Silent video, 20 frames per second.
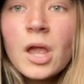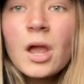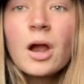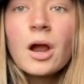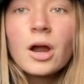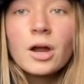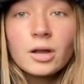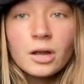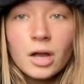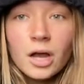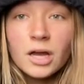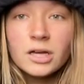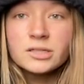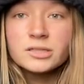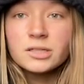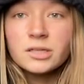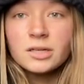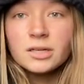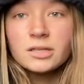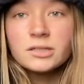All right, you guys,
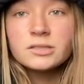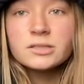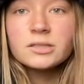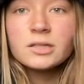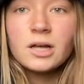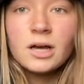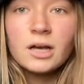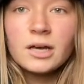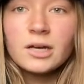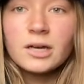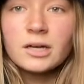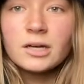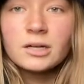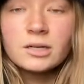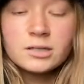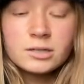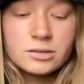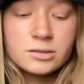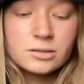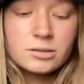it is like
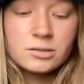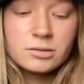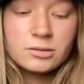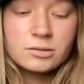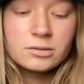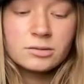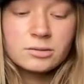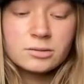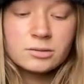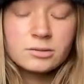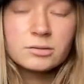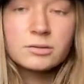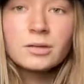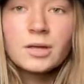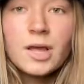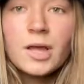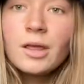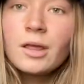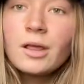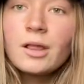
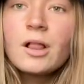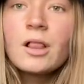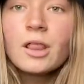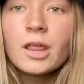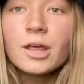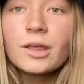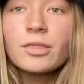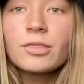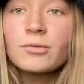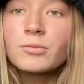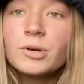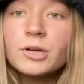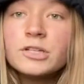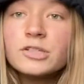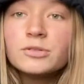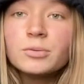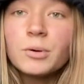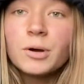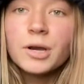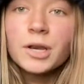
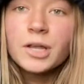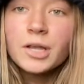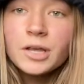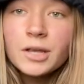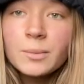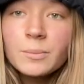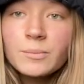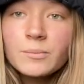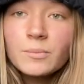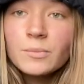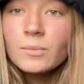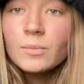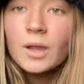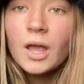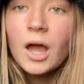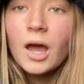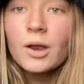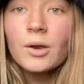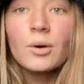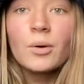3:20.
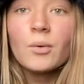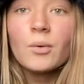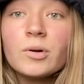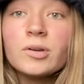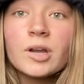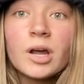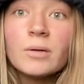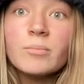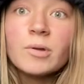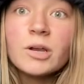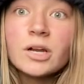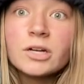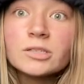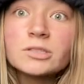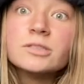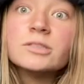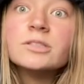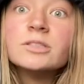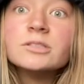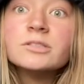I don't time it
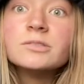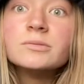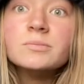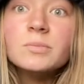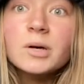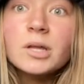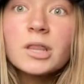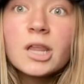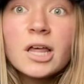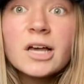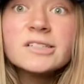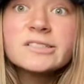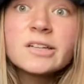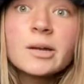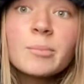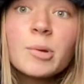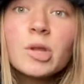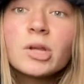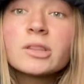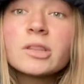actually is, but the last
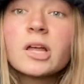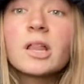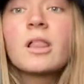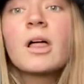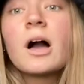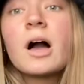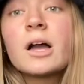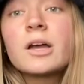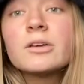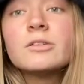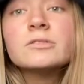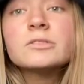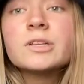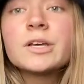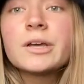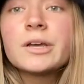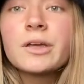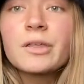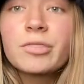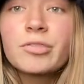time I looked, the clock is
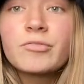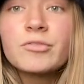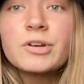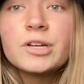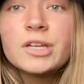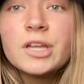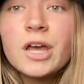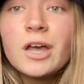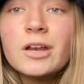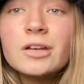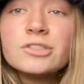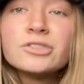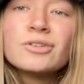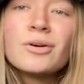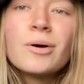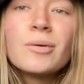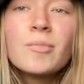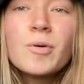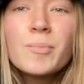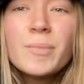like 3:10, so
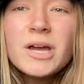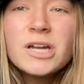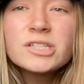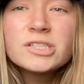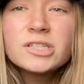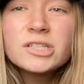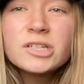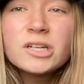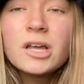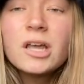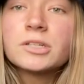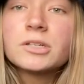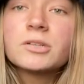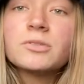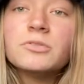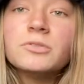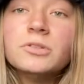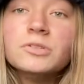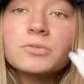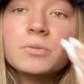I'm imagining like
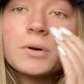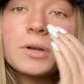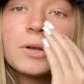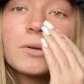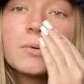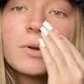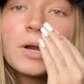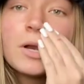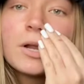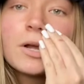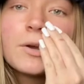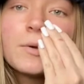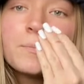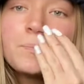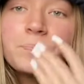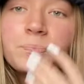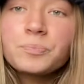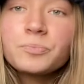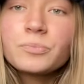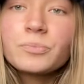3:20 right now,
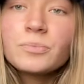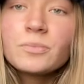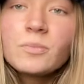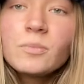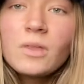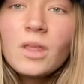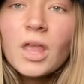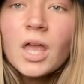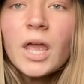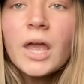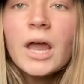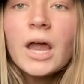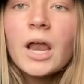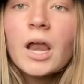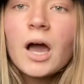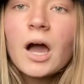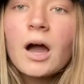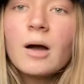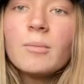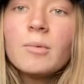and
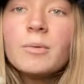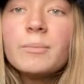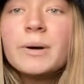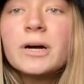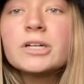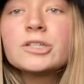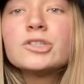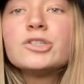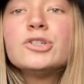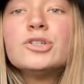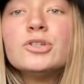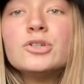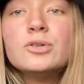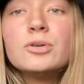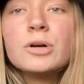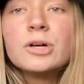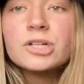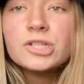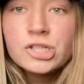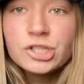I'm about
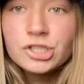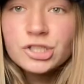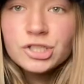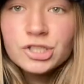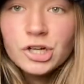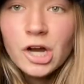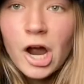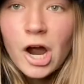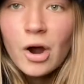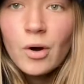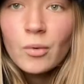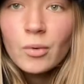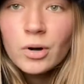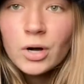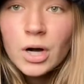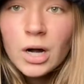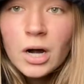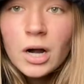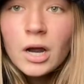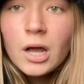to
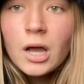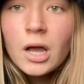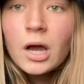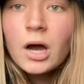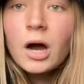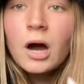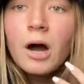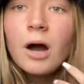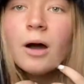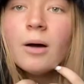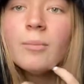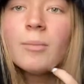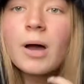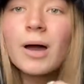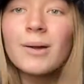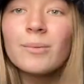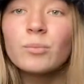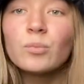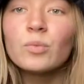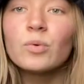shower.
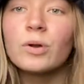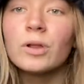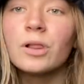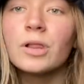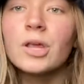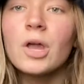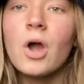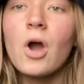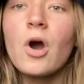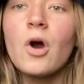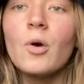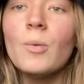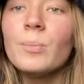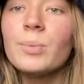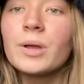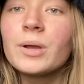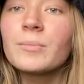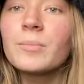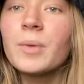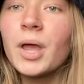I'm really
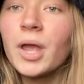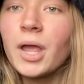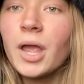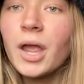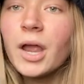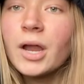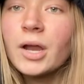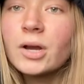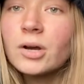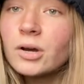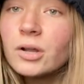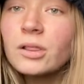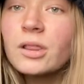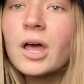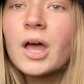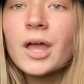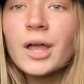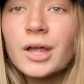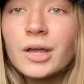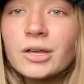hoping my hair
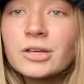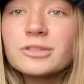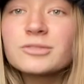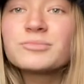like